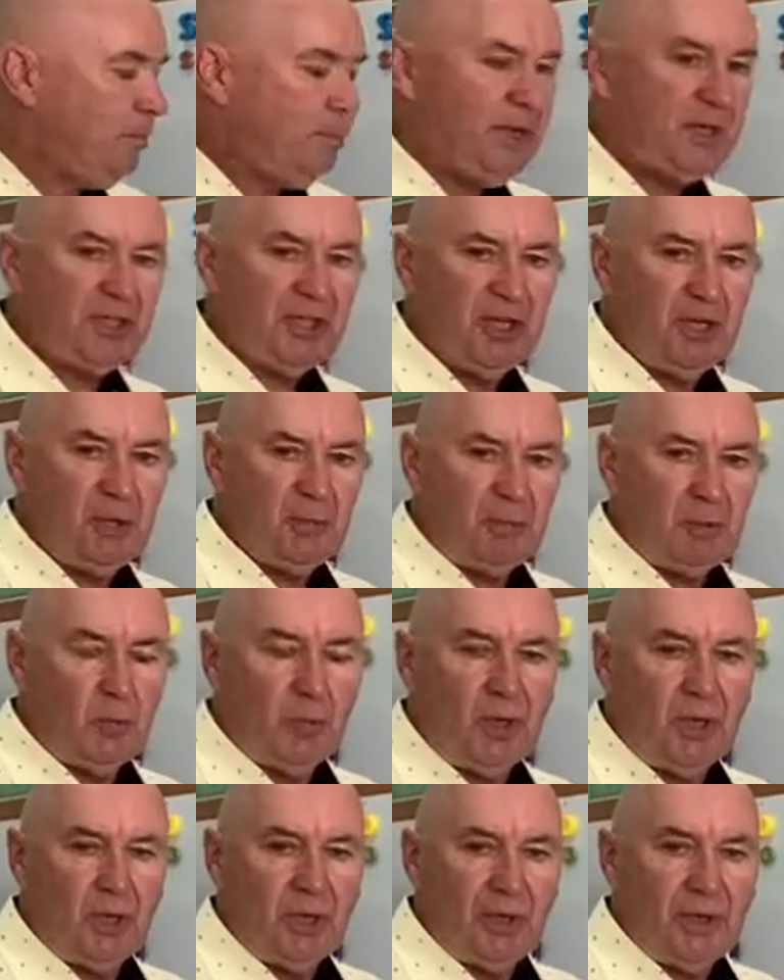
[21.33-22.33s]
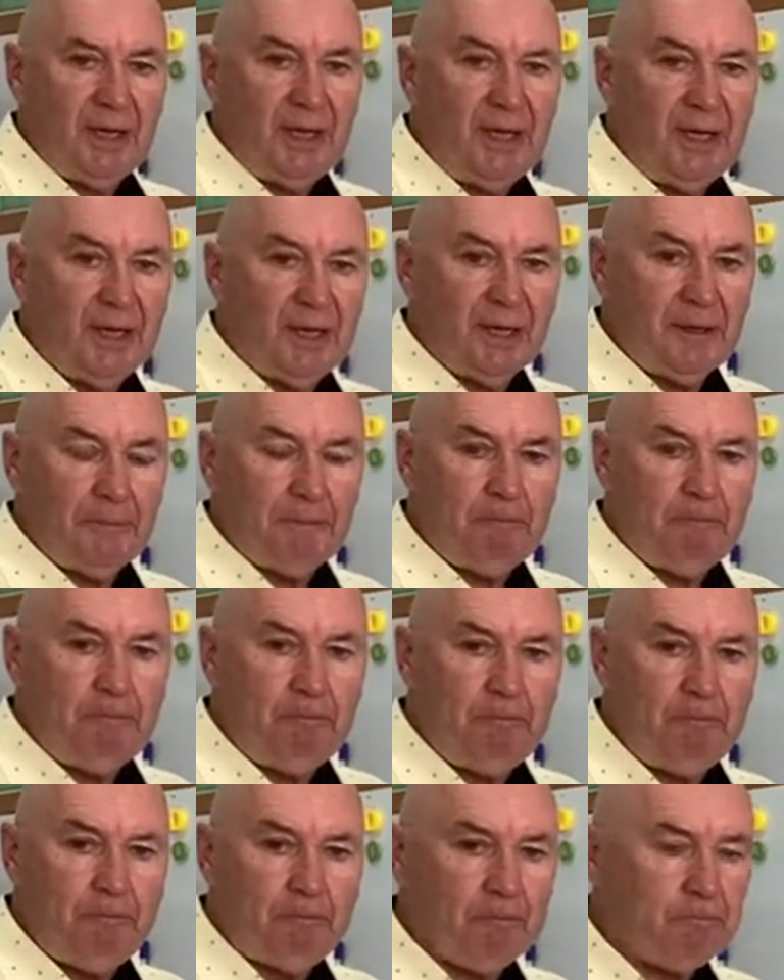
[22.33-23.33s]
Picture number one here.
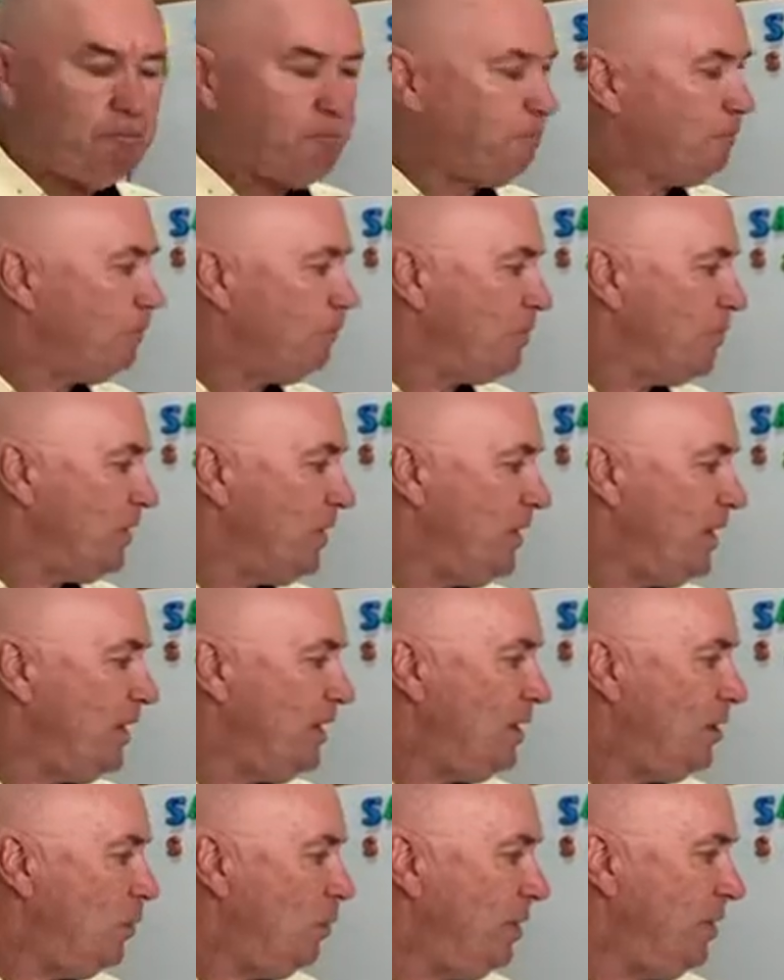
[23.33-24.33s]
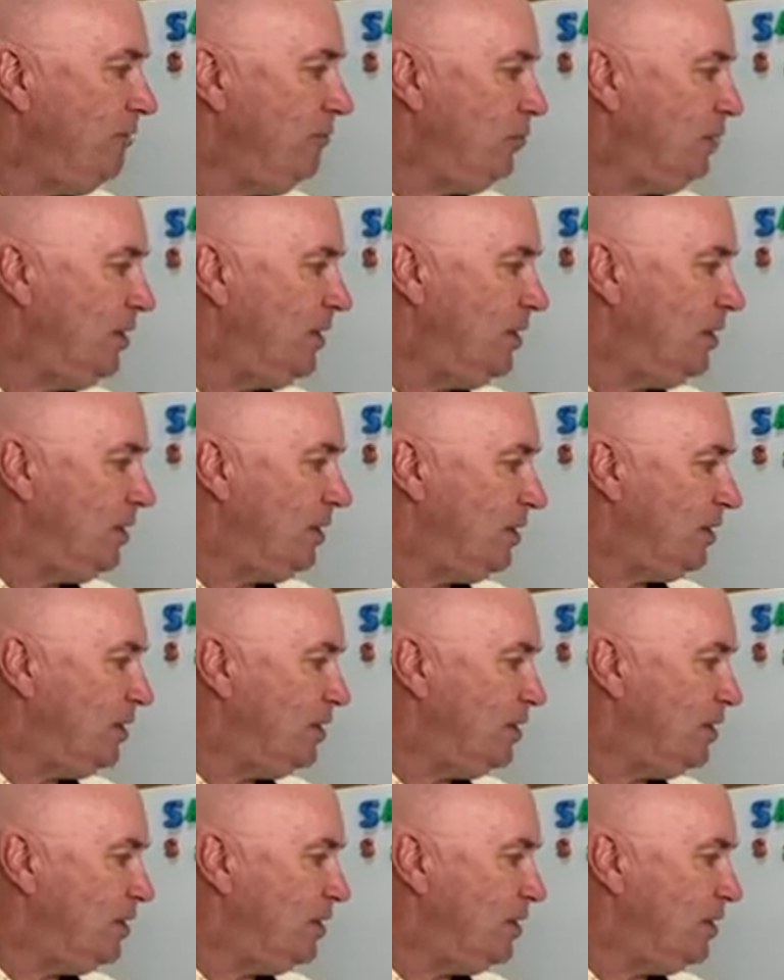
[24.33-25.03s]
Okay, what have we got?